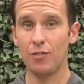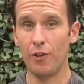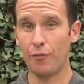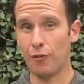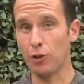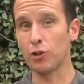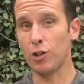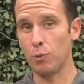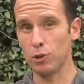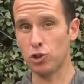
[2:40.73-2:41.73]
the further
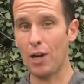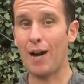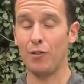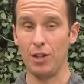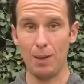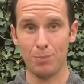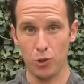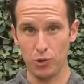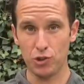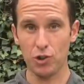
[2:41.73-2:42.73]
it will travel up
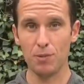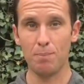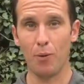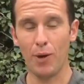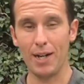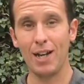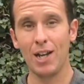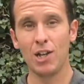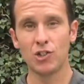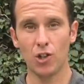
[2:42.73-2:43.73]
to a certain point.
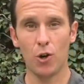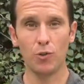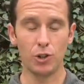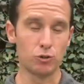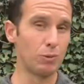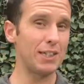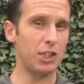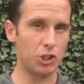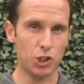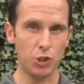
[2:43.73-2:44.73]
So there's
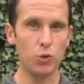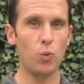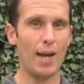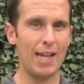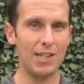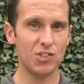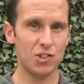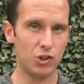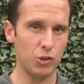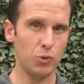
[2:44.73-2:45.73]
really two
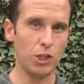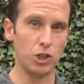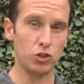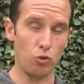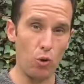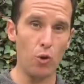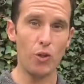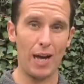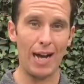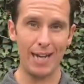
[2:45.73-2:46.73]
ways to control
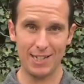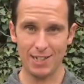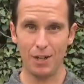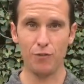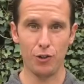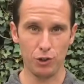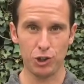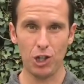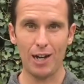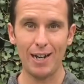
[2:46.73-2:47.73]
the height of your
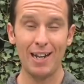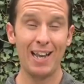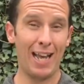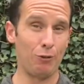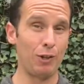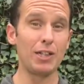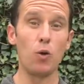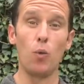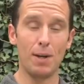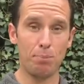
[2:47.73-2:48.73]
shot, and really
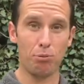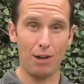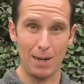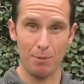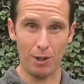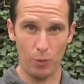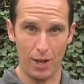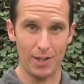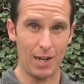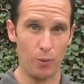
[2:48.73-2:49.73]
one primary
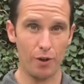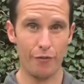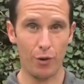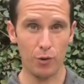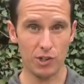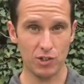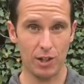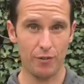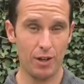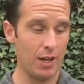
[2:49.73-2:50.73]
way that I want to focus
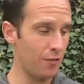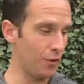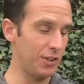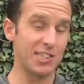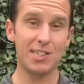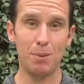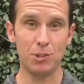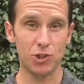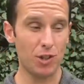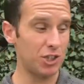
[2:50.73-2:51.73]
on for this
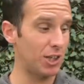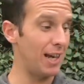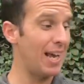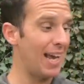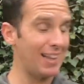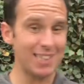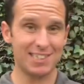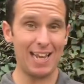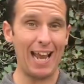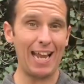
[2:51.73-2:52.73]
demonstration, and that's
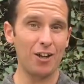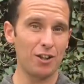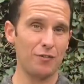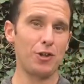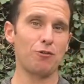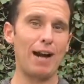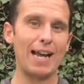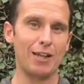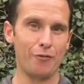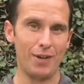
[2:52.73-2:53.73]
the angle of your
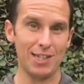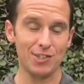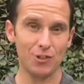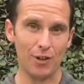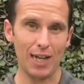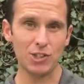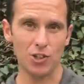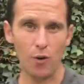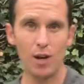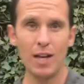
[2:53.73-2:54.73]
racket face, okay?
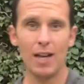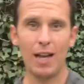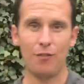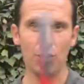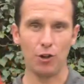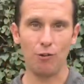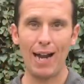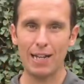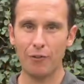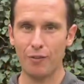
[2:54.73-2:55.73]
So if your
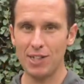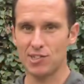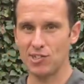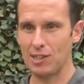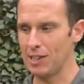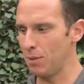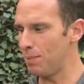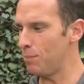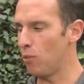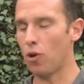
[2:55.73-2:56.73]
racket face is a little
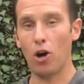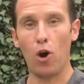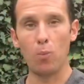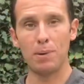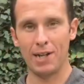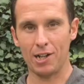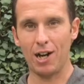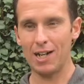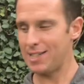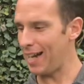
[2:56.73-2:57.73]
bit more open at
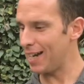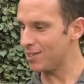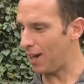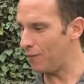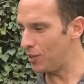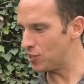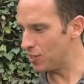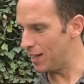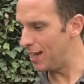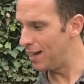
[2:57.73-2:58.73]
contact,
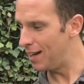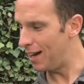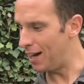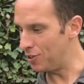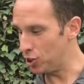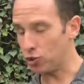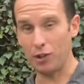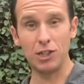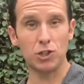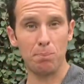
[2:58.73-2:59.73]
obviously the
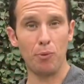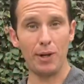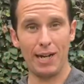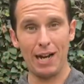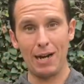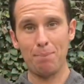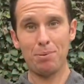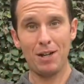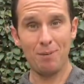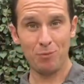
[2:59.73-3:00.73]
strings are pointing
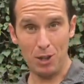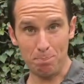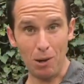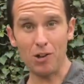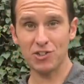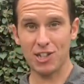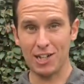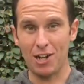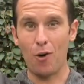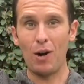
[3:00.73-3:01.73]
up, the ball's going
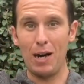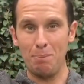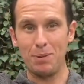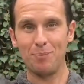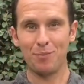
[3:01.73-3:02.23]
to go up.